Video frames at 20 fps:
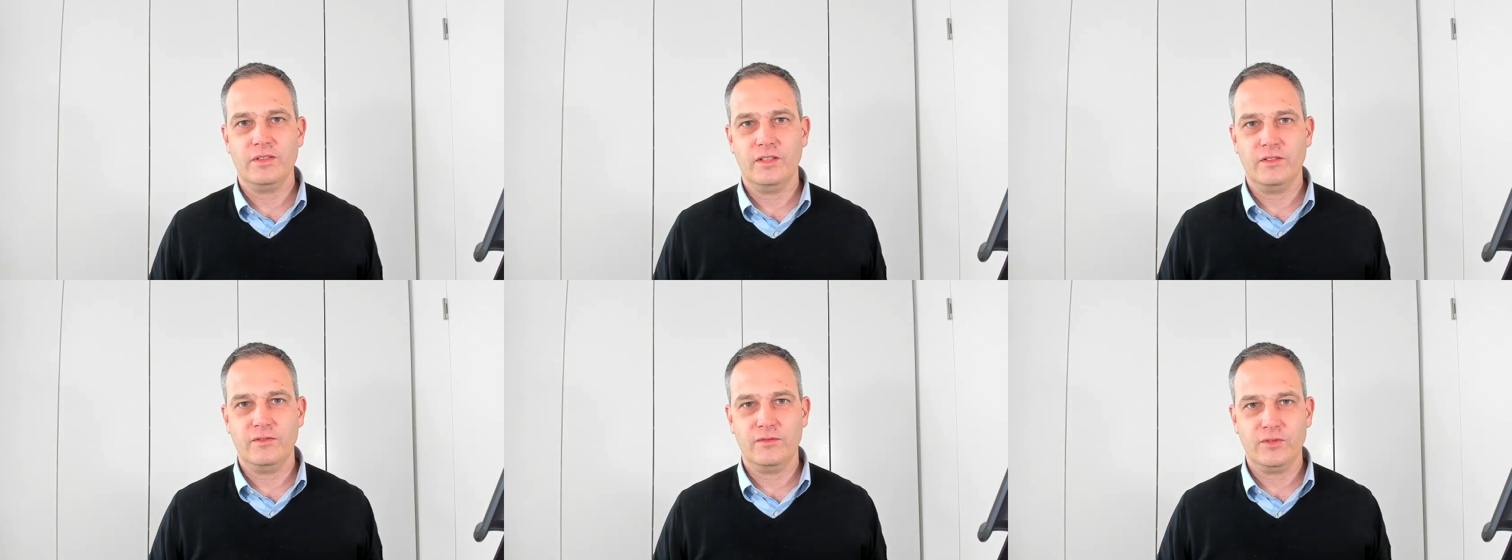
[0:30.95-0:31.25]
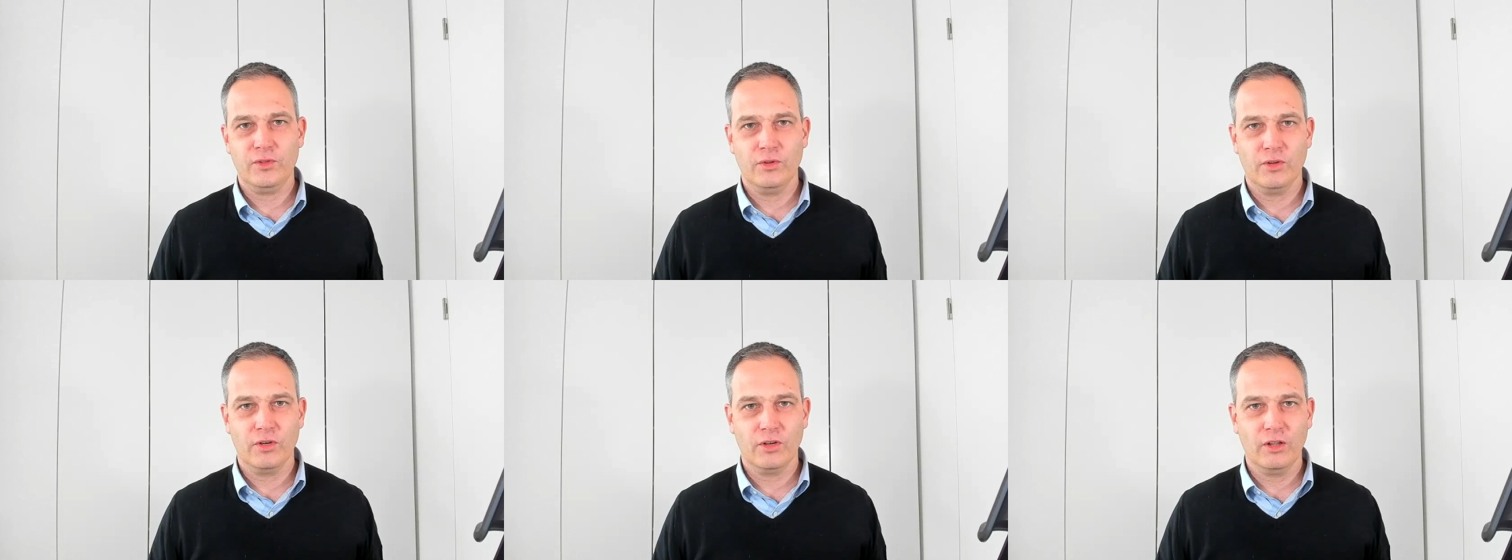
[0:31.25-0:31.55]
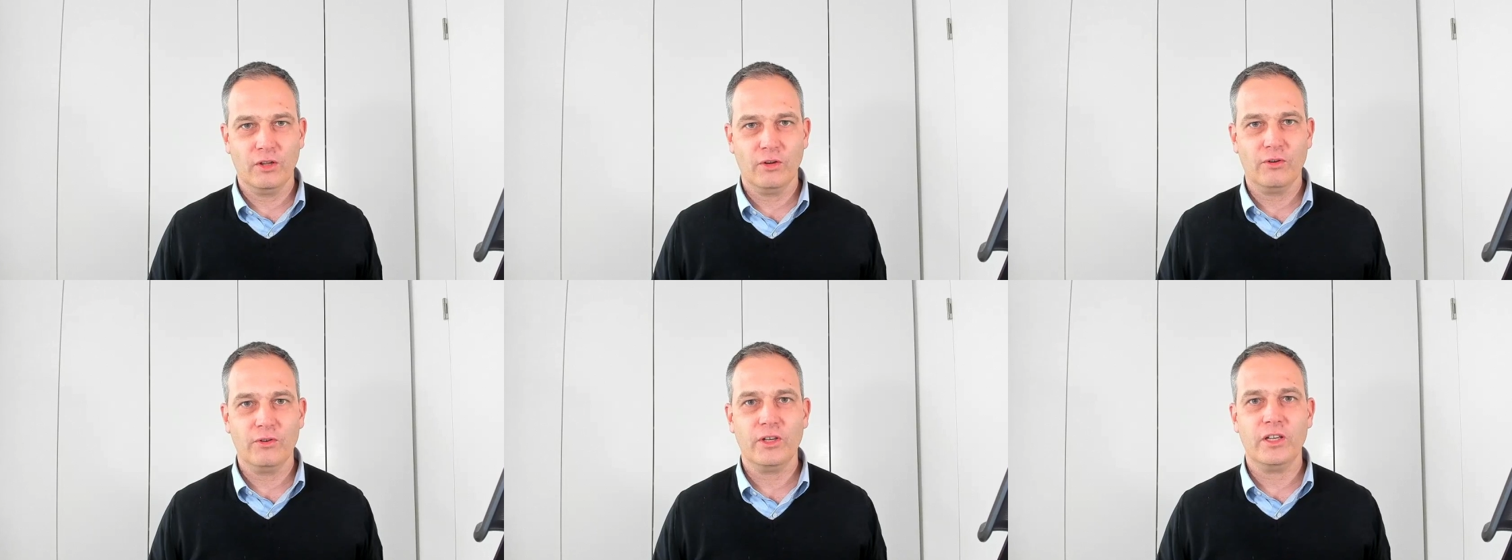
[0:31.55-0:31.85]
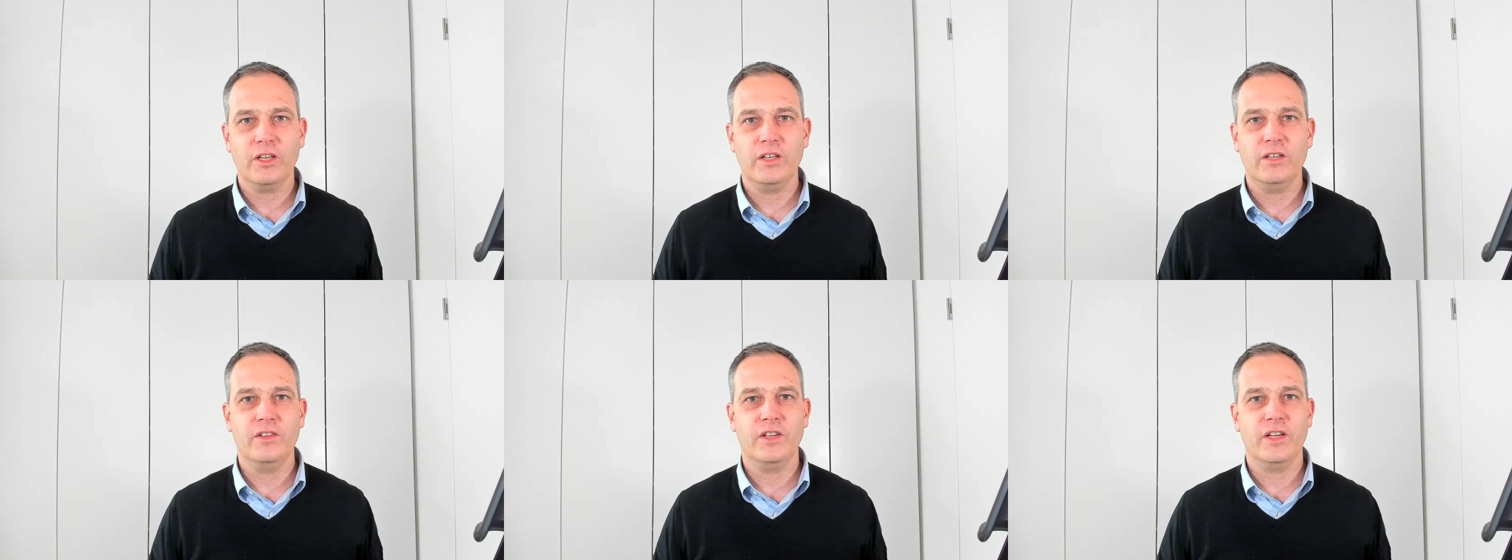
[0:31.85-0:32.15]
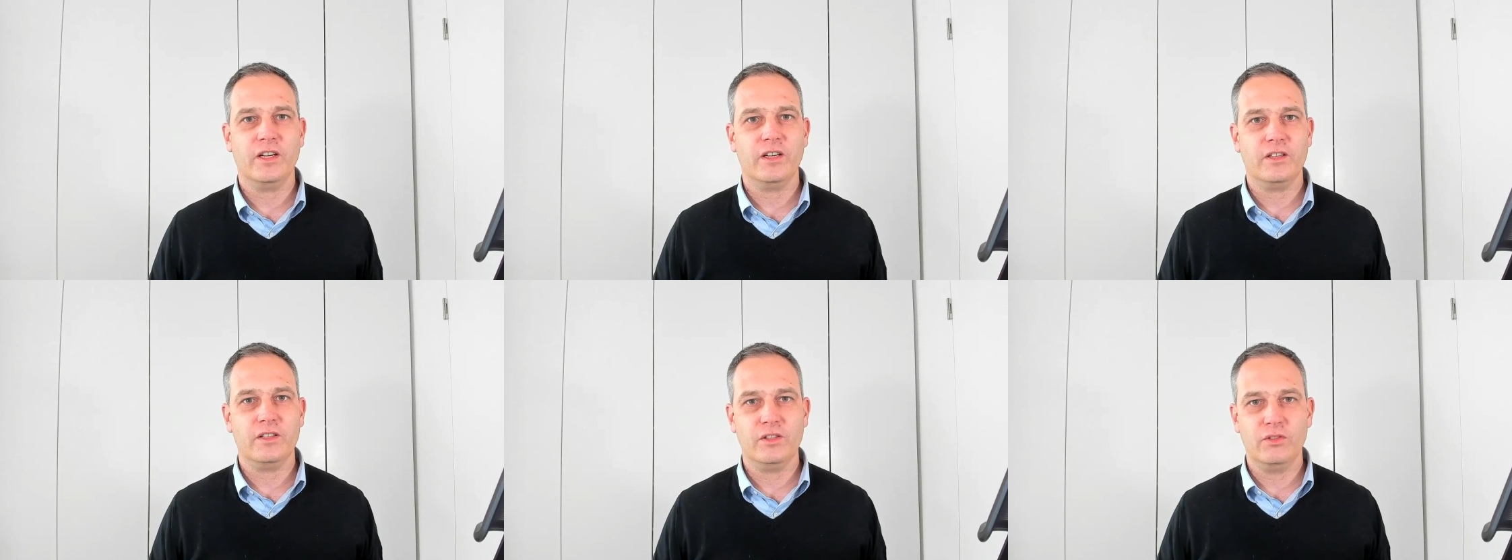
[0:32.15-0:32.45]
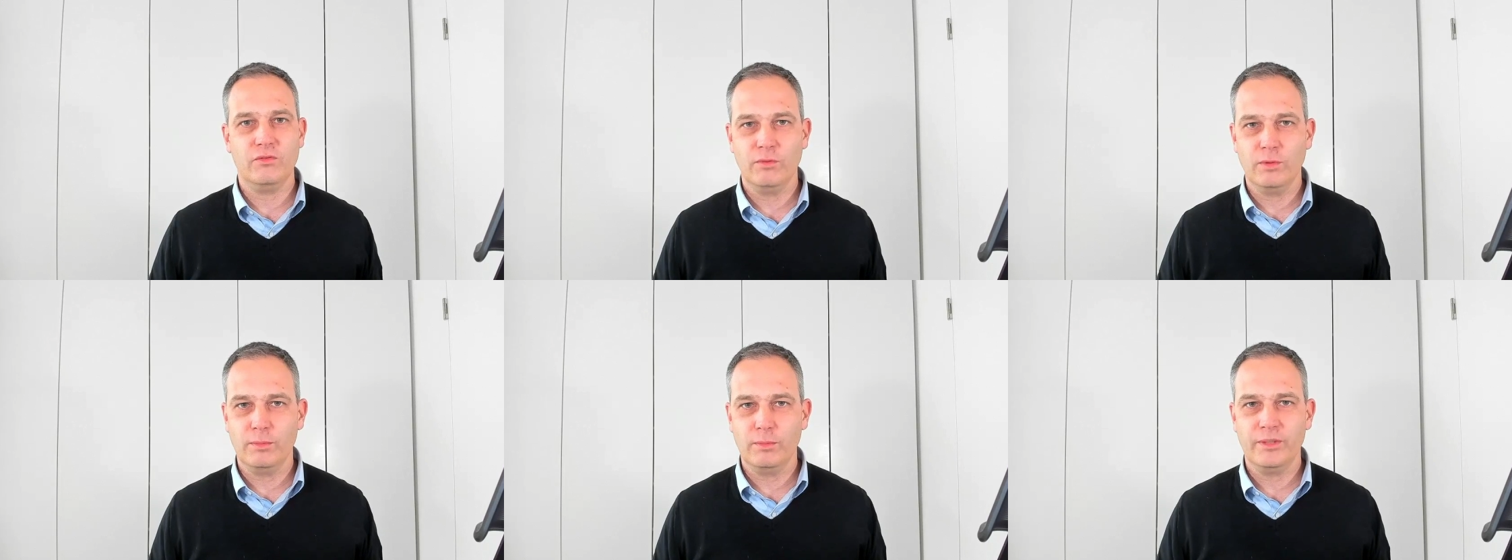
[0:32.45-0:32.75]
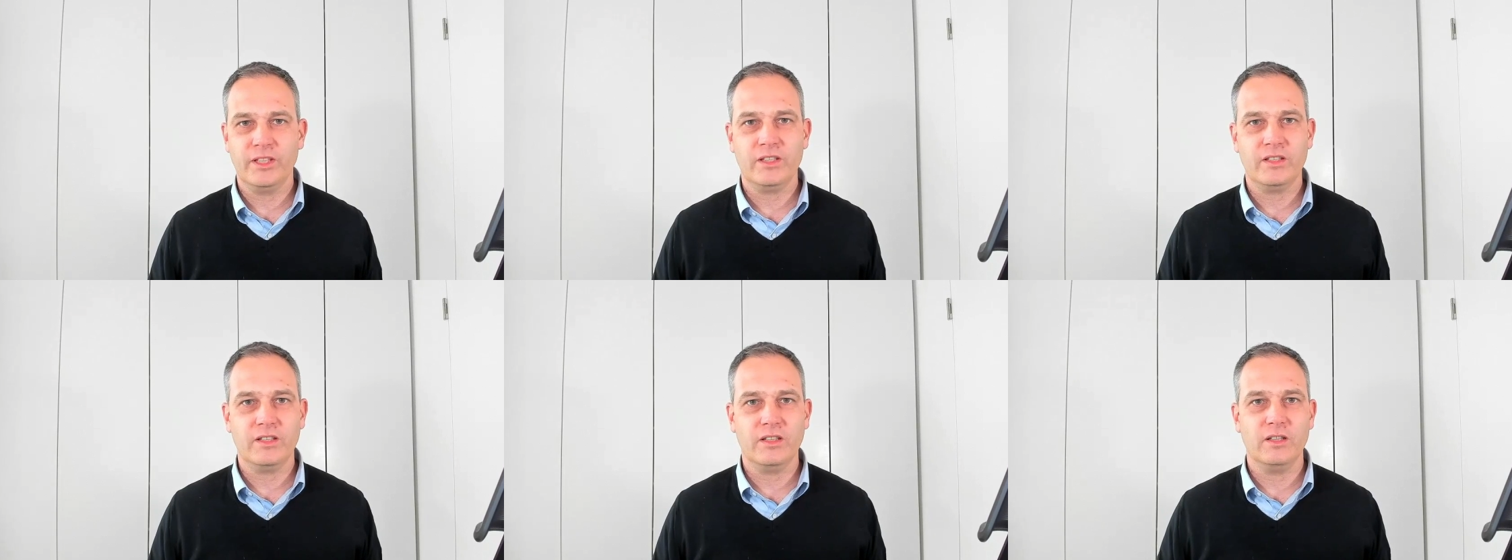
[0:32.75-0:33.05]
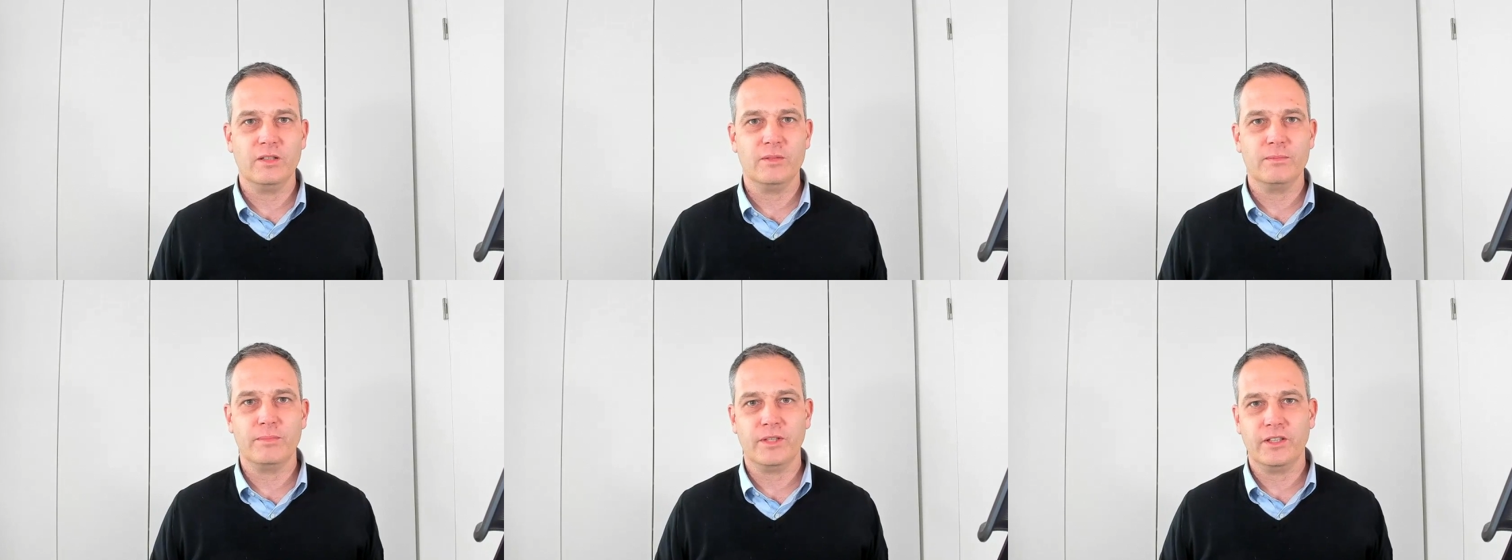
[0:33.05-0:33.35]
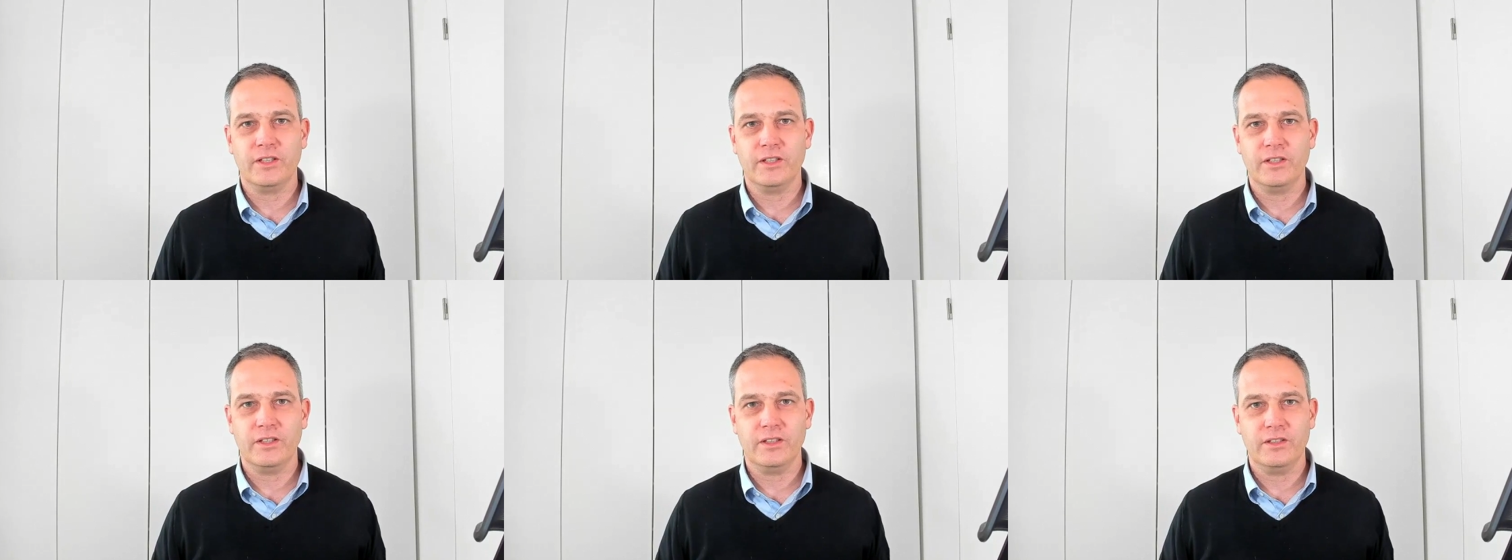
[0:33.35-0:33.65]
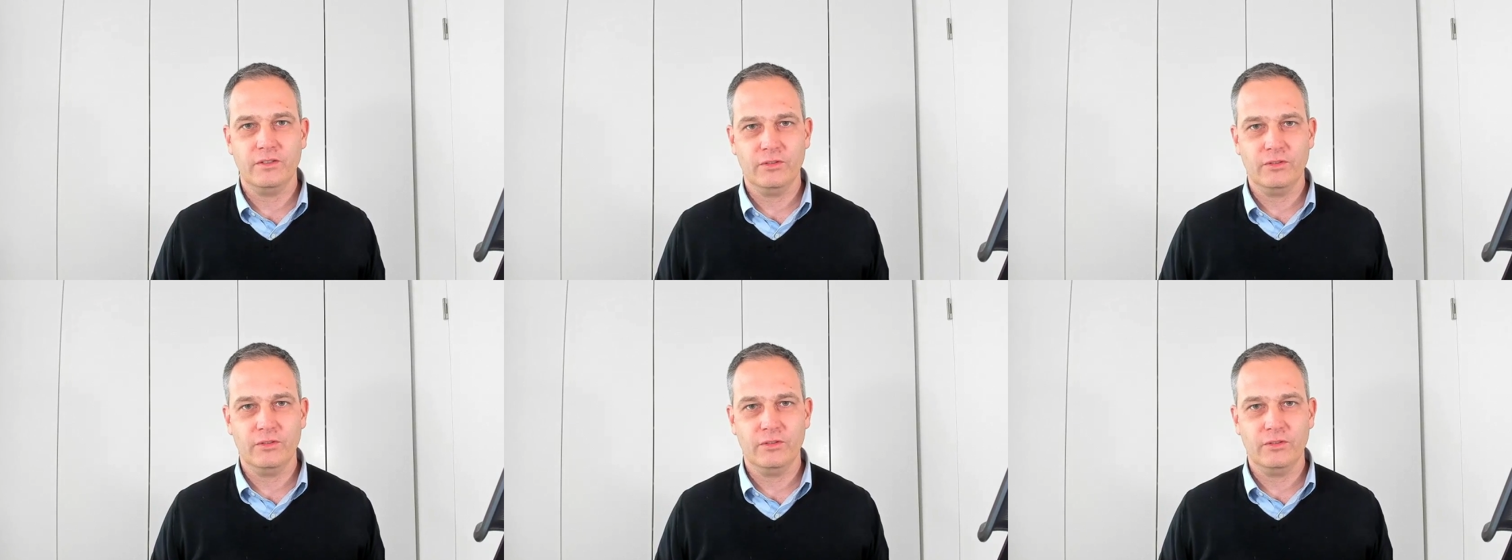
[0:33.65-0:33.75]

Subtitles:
If you're longer in there, you will be killed by